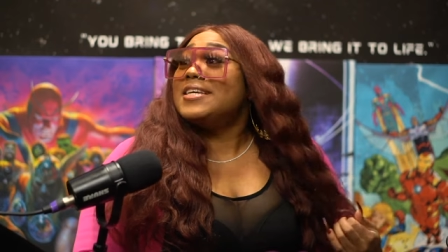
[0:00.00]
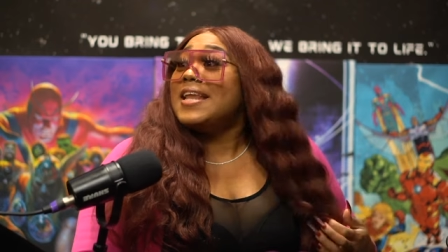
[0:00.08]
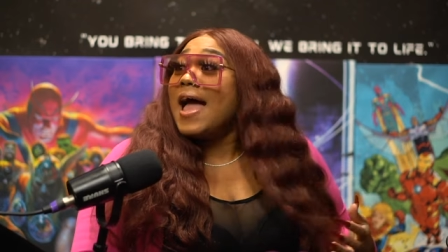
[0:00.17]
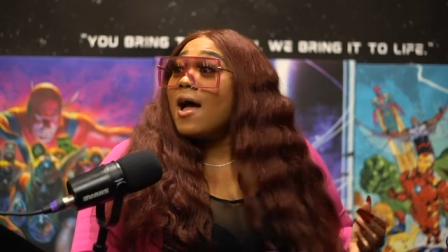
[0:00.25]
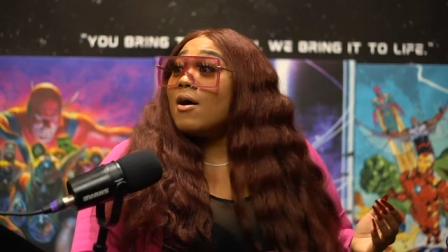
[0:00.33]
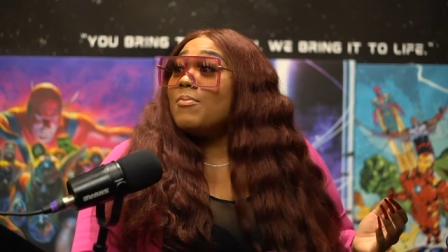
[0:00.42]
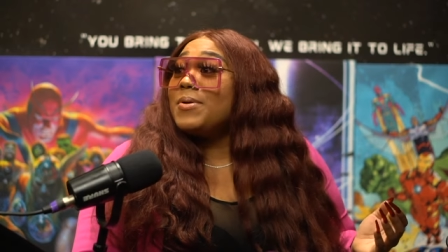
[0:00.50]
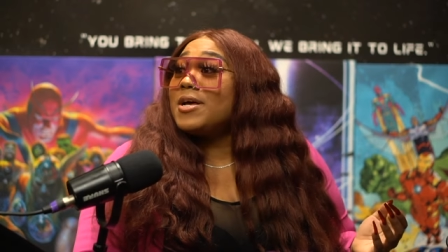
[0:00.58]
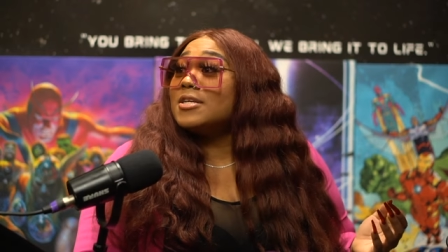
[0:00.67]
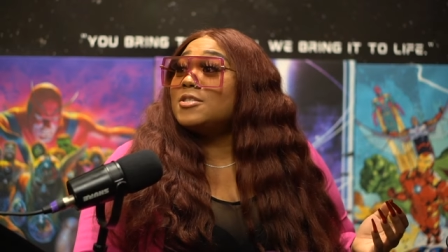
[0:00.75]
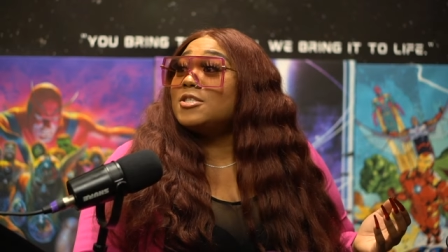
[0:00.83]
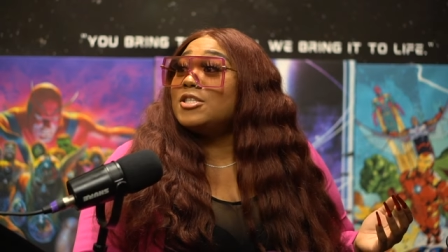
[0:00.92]
now
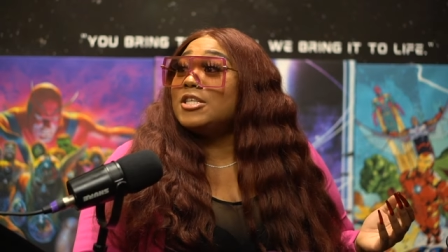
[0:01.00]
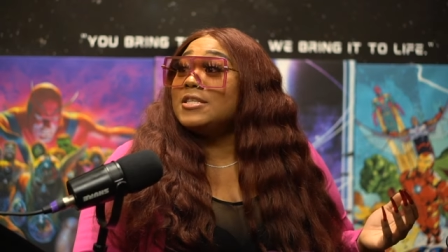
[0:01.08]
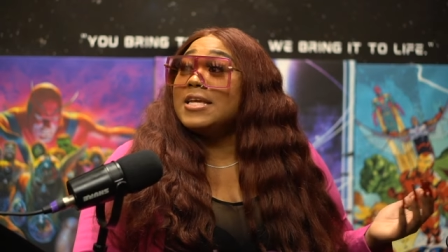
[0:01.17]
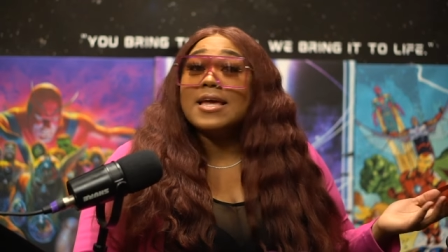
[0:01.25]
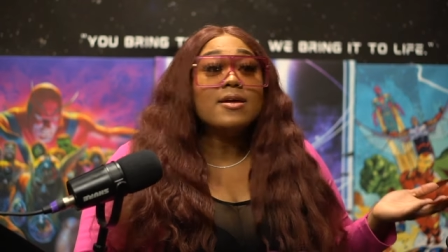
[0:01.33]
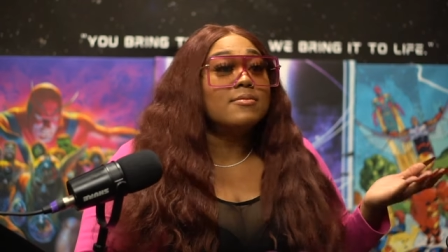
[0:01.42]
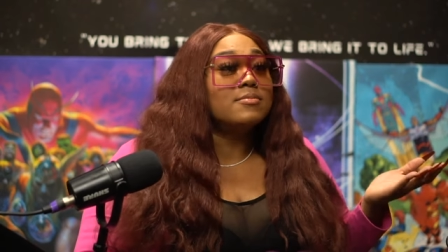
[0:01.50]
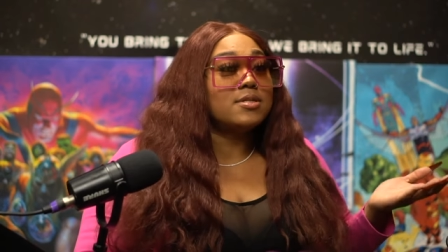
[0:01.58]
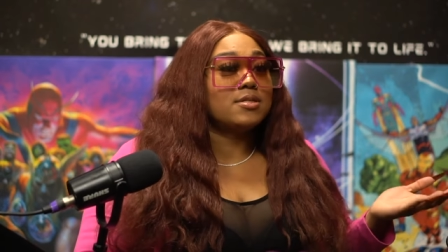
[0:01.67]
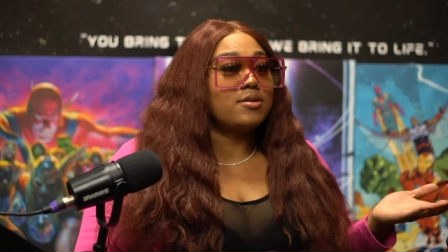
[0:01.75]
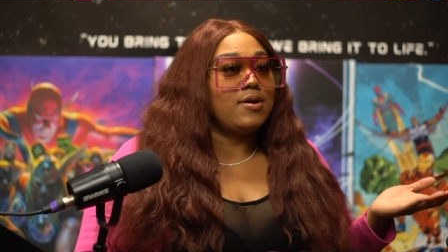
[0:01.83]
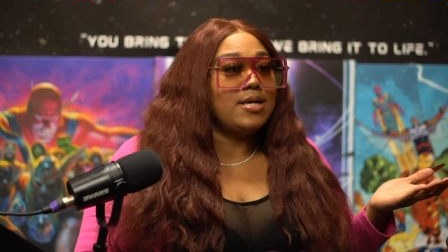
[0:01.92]
because mm. the DMs
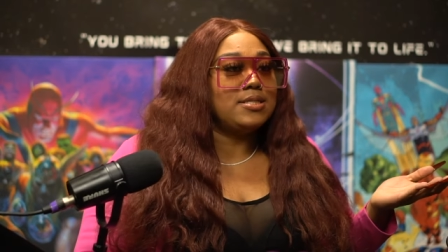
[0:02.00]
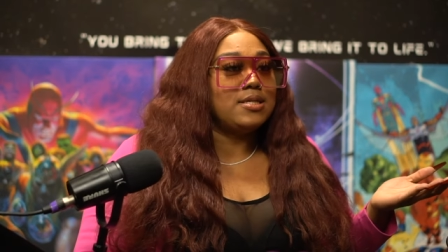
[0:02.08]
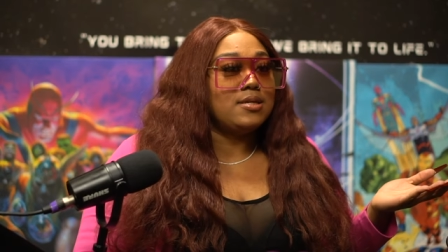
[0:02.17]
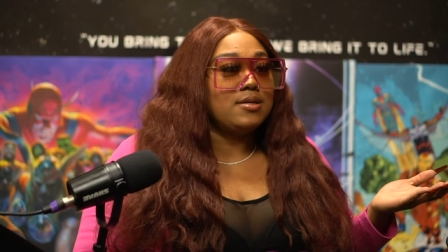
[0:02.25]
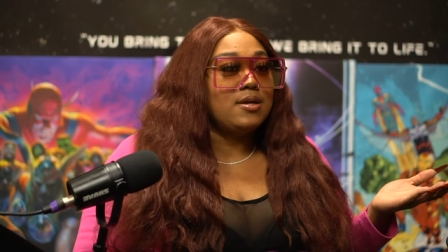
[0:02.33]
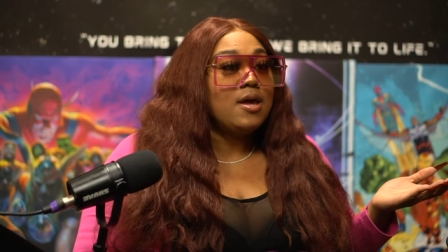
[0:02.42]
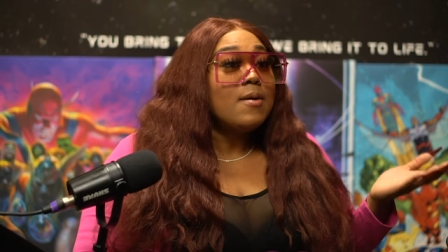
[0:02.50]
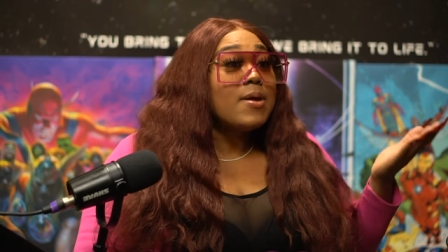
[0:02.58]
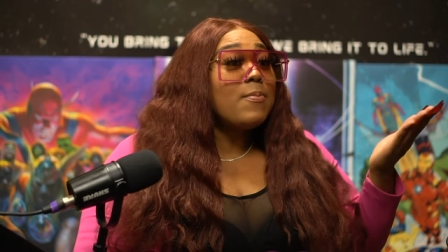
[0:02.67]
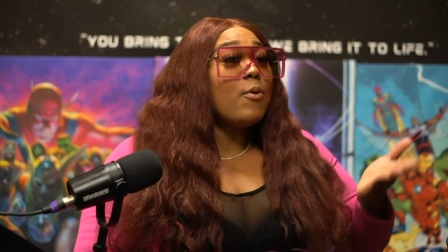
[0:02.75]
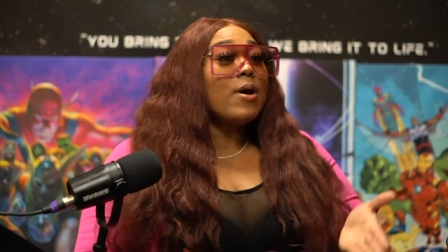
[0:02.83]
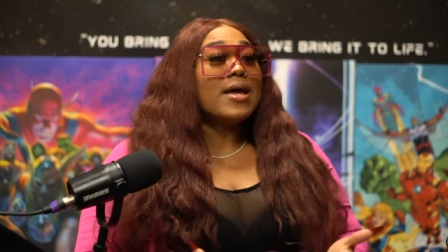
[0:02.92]
is crazy. Mm. Right.
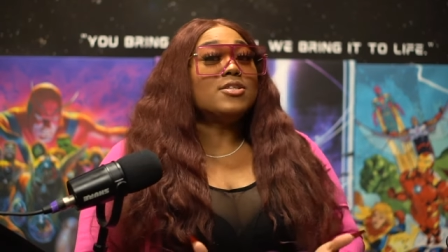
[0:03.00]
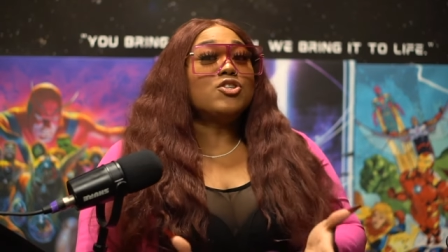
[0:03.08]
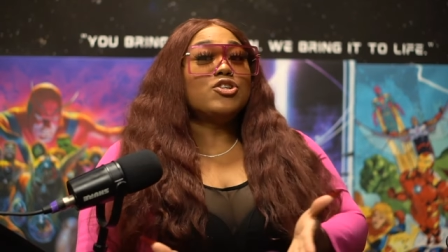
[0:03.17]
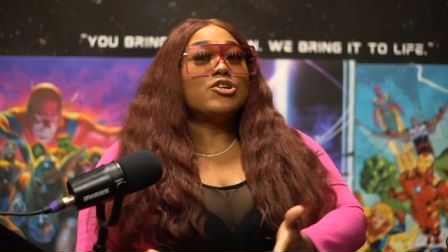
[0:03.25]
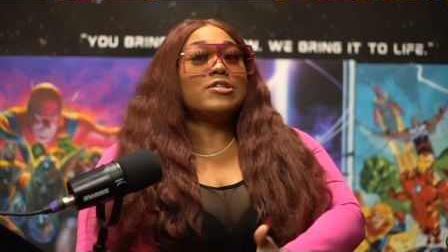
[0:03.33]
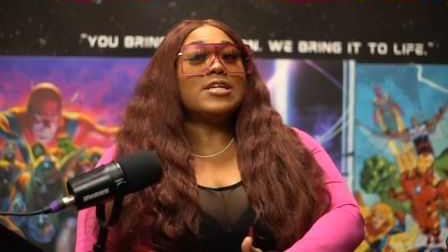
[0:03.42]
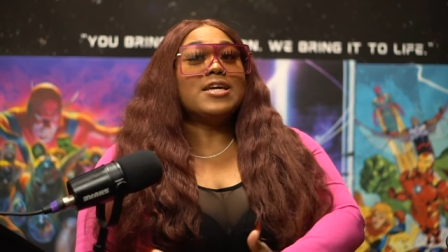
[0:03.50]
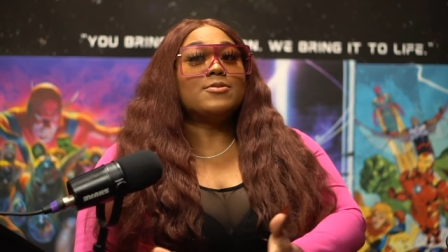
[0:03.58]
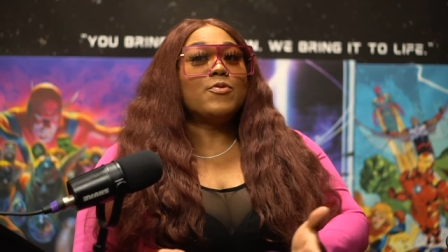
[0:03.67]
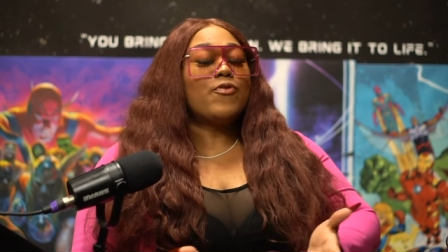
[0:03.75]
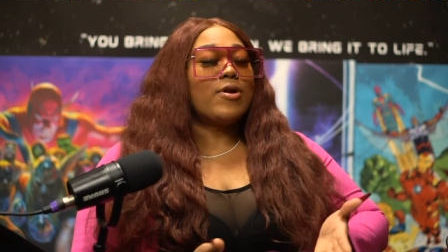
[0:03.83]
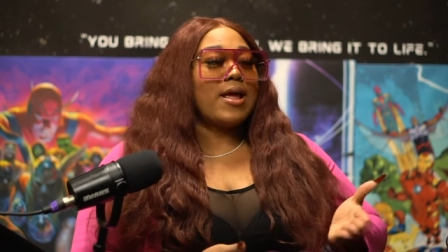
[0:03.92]
People answer your DMs
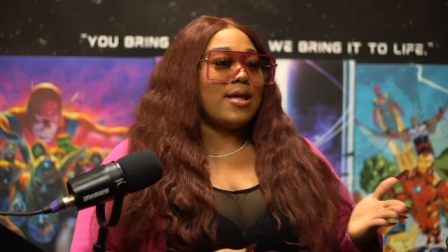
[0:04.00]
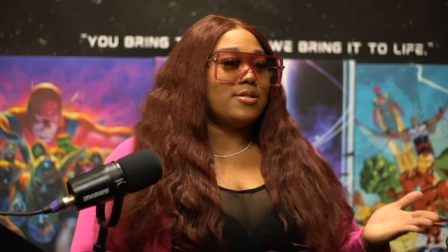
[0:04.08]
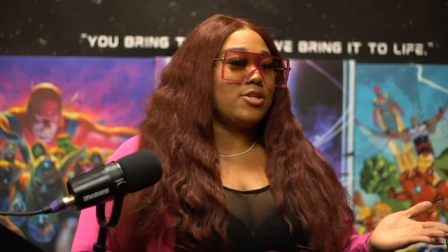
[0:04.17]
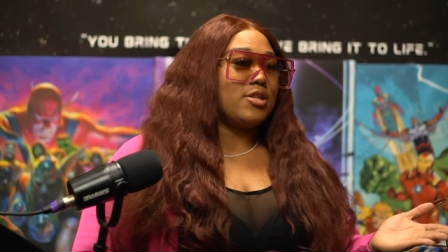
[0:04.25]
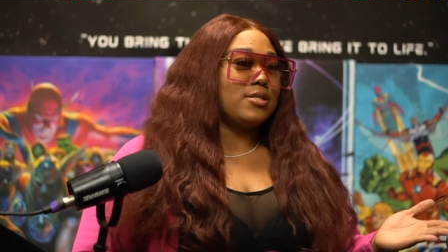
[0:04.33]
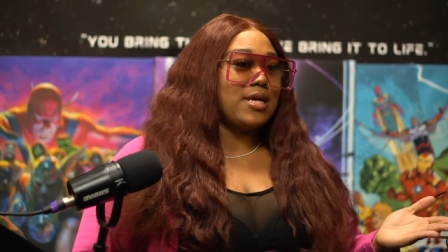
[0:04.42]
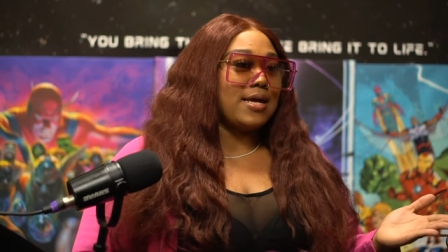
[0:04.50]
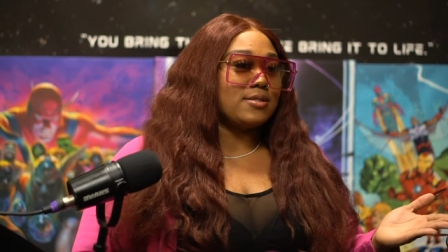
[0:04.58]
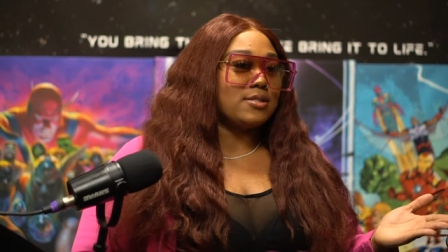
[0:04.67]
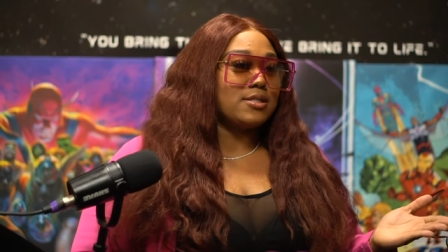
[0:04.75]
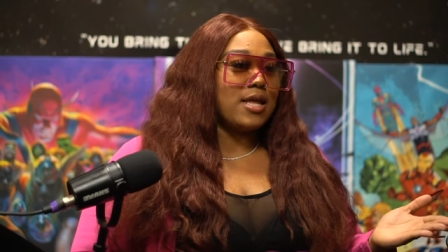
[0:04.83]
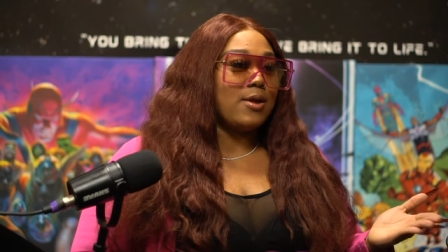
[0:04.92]
before they answer the
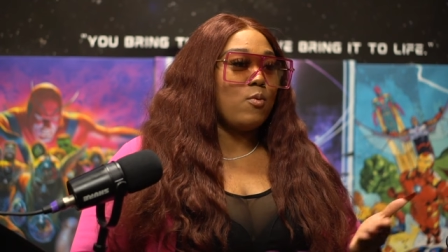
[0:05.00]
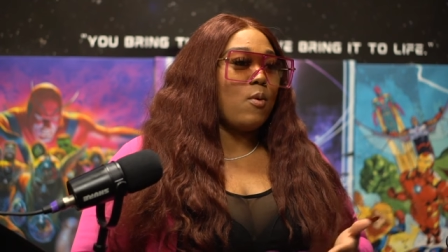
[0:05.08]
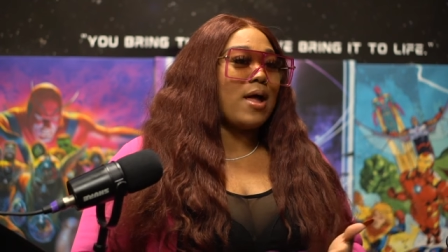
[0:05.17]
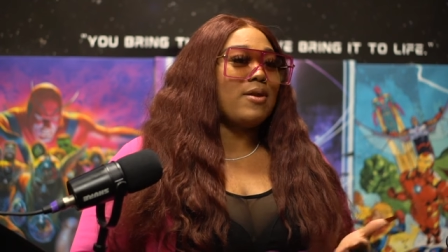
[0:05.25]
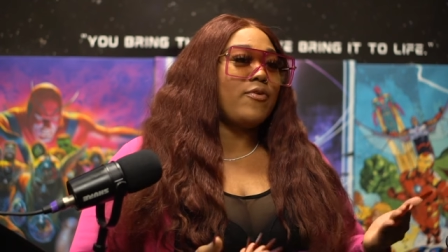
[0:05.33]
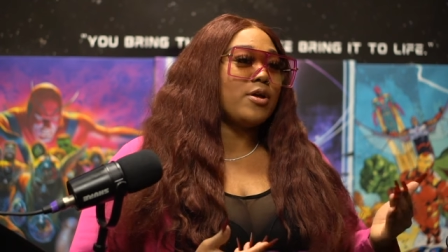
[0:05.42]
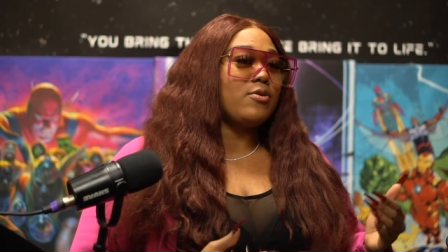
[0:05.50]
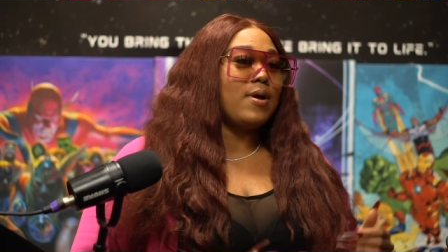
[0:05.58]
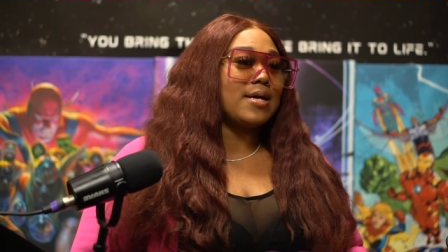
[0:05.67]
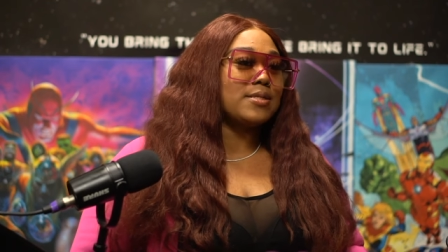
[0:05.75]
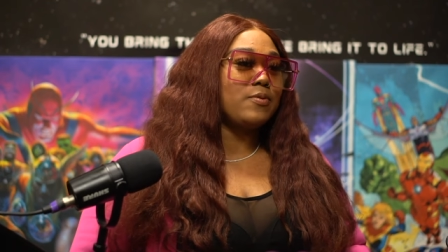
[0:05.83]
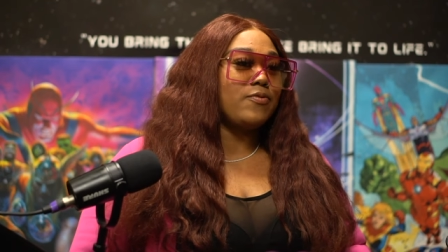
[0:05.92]
text. It's like, well, why the fuck you
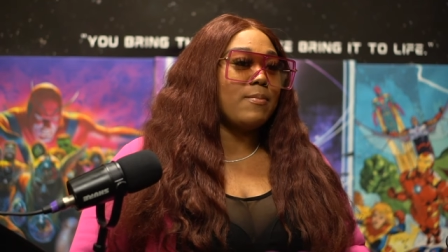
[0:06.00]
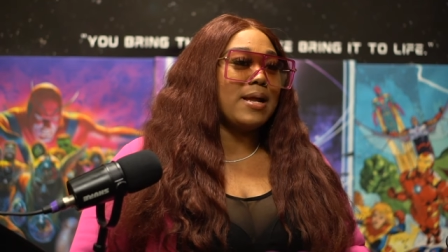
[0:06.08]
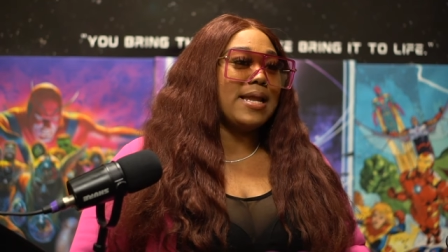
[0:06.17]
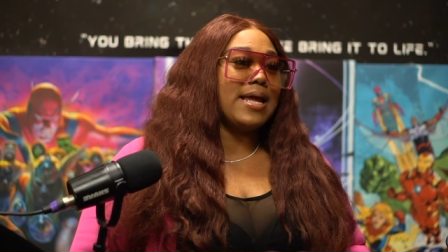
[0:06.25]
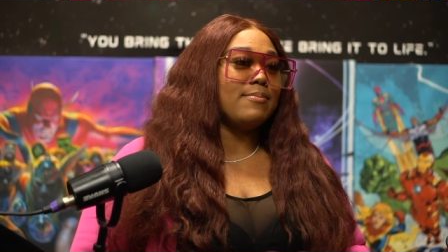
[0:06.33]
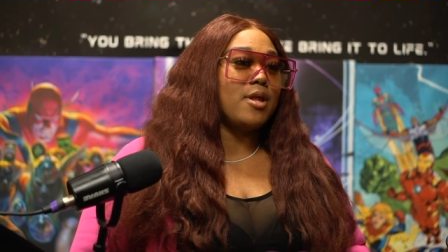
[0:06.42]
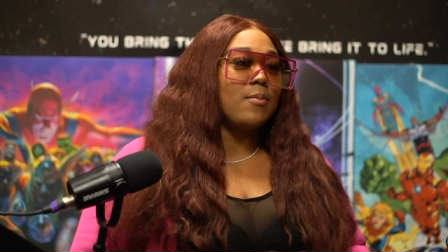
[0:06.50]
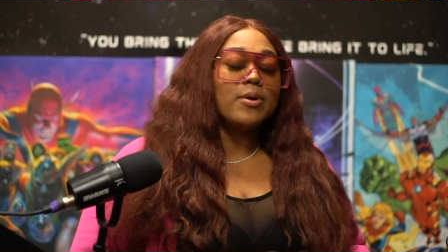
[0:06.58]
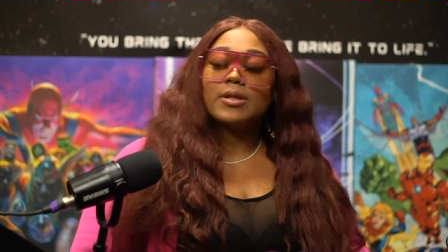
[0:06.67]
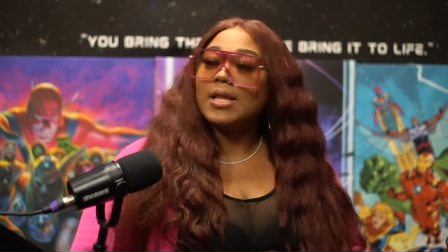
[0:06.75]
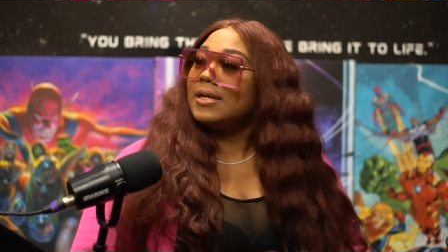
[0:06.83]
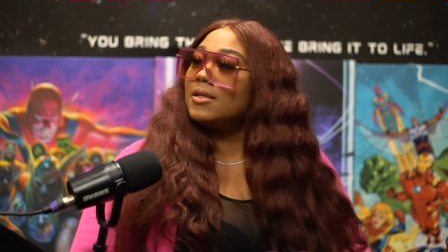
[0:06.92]
asking yeah, for my damn
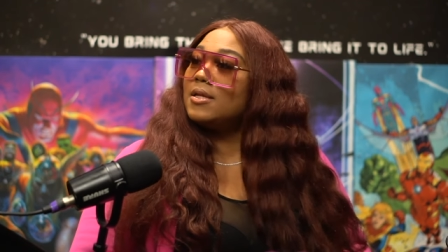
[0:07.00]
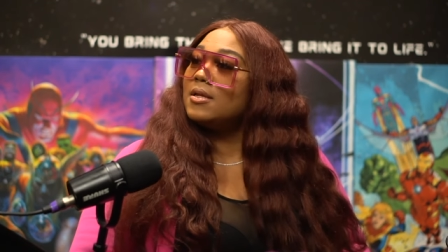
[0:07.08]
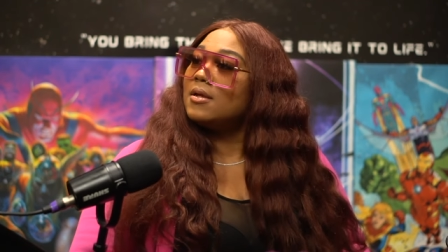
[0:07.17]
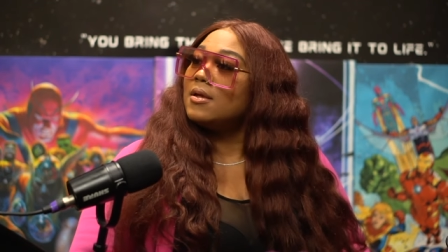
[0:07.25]
number? Like, right.